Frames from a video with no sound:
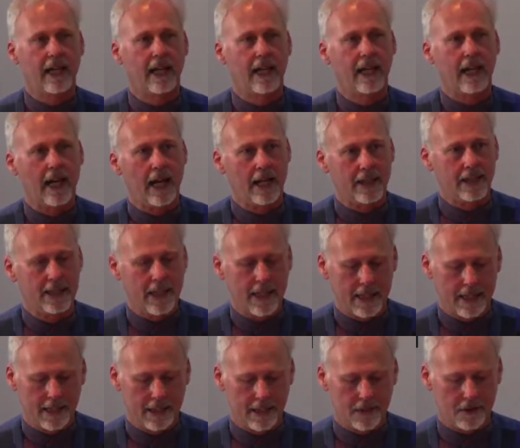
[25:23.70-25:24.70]
And
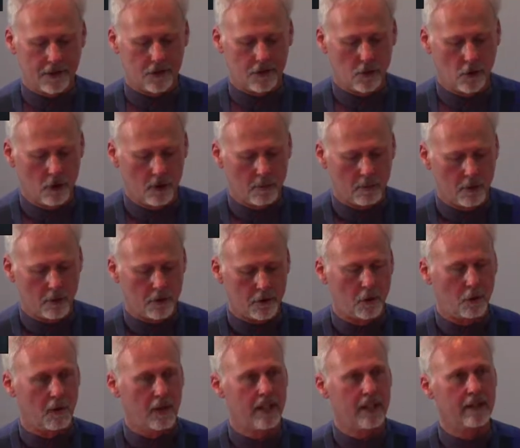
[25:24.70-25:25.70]
yet it is normal to
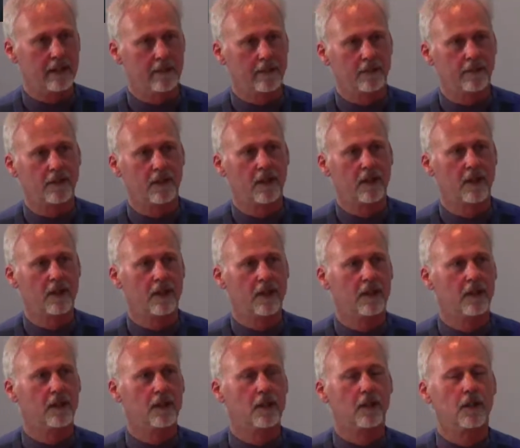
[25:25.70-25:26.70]
live
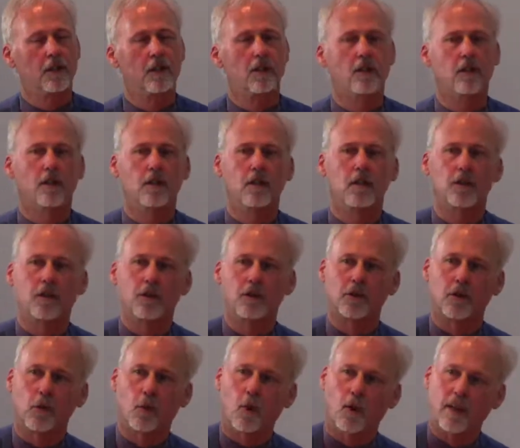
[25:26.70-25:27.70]

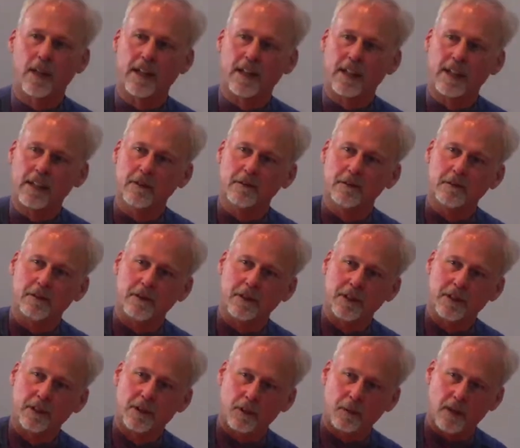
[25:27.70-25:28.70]
toward an
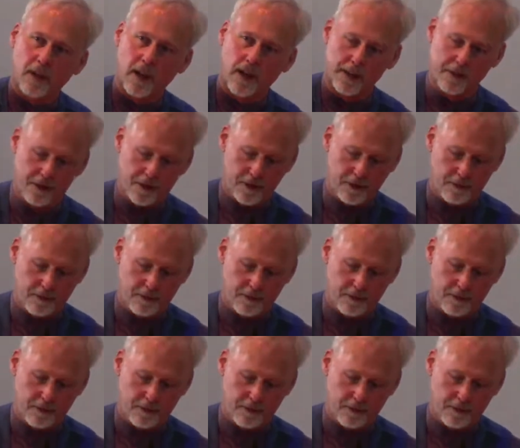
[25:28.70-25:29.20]
infinite horizon.